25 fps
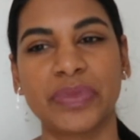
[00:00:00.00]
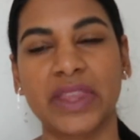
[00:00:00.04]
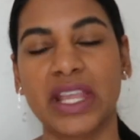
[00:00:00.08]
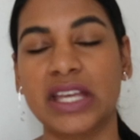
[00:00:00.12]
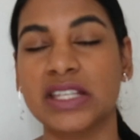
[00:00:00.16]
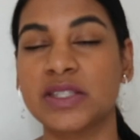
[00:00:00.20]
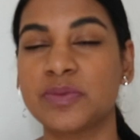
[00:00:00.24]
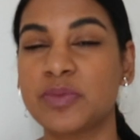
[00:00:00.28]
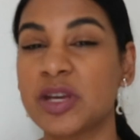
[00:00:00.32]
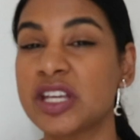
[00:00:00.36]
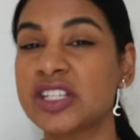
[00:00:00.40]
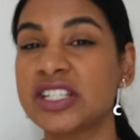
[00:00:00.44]

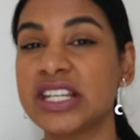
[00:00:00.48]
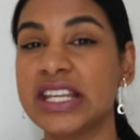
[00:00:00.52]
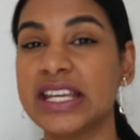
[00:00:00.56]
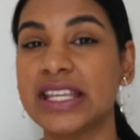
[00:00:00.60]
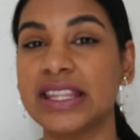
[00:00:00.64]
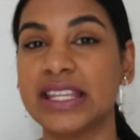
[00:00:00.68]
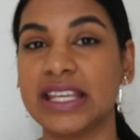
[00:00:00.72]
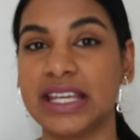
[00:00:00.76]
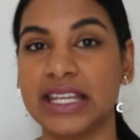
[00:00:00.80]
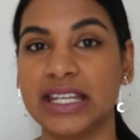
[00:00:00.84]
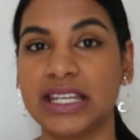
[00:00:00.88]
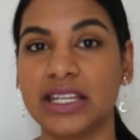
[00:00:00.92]
especially
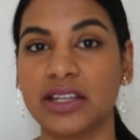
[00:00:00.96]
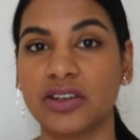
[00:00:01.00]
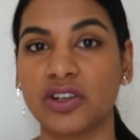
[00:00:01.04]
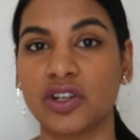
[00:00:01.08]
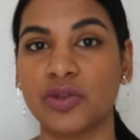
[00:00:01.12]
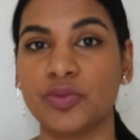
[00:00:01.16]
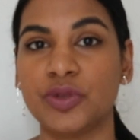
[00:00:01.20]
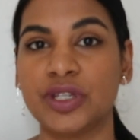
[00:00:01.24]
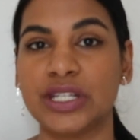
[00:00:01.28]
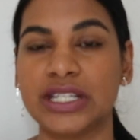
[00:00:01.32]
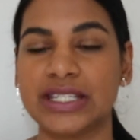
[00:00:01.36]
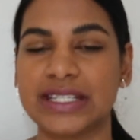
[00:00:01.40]
in the Indian
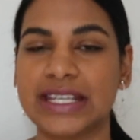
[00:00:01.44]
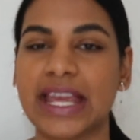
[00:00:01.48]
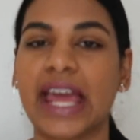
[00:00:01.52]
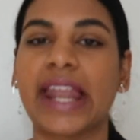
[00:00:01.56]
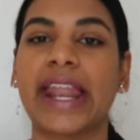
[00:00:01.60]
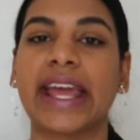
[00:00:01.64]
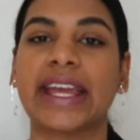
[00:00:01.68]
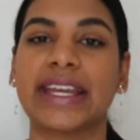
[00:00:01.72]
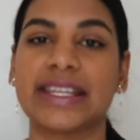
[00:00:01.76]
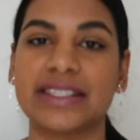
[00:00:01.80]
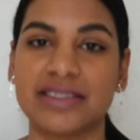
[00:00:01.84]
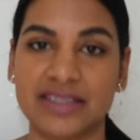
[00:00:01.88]
community,
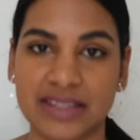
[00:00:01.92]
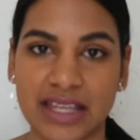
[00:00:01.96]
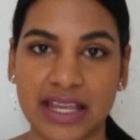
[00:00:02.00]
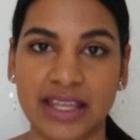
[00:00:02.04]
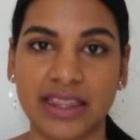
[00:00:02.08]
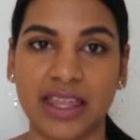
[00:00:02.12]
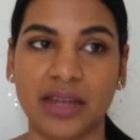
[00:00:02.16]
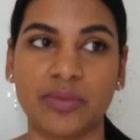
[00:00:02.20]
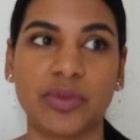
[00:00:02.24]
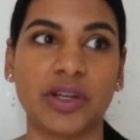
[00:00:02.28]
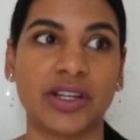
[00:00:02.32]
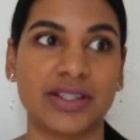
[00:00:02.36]
and I can say
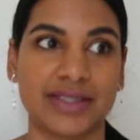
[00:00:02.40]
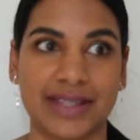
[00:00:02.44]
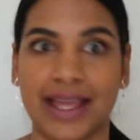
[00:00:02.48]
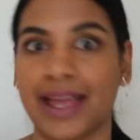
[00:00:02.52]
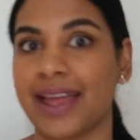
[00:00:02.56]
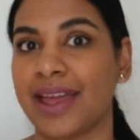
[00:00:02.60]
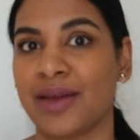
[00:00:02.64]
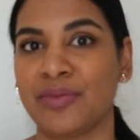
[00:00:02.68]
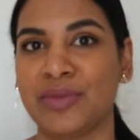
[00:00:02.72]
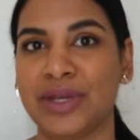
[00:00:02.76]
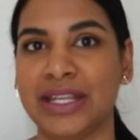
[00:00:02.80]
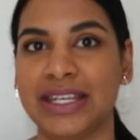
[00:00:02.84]
that because I
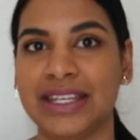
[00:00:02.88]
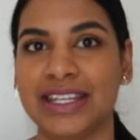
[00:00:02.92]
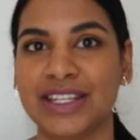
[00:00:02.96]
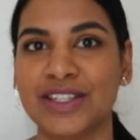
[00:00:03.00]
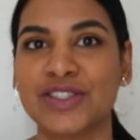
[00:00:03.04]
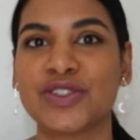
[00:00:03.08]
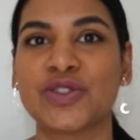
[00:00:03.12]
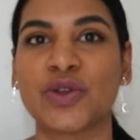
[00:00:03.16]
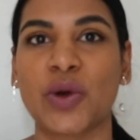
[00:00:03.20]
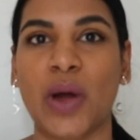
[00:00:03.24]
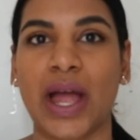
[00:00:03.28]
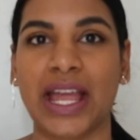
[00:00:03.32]
am
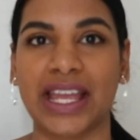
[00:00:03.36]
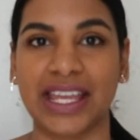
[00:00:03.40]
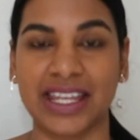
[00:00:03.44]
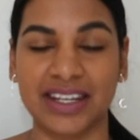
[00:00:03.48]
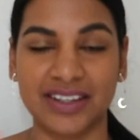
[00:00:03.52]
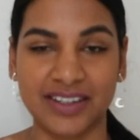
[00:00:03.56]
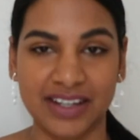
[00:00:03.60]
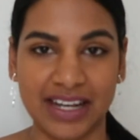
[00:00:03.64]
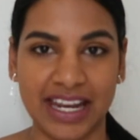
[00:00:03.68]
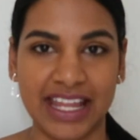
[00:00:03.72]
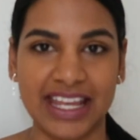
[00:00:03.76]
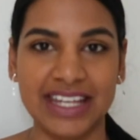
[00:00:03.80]
Indian, so I can
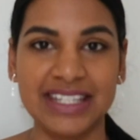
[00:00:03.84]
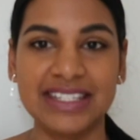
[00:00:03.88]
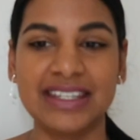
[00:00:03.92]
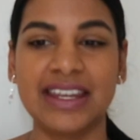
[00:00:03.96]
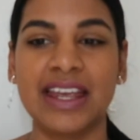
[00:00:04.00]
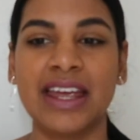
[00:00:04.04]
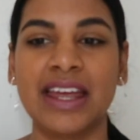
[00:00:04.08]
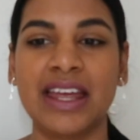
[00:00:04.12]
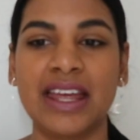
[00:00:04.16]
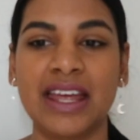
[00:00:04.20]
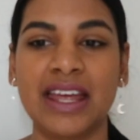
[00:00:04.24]
relate,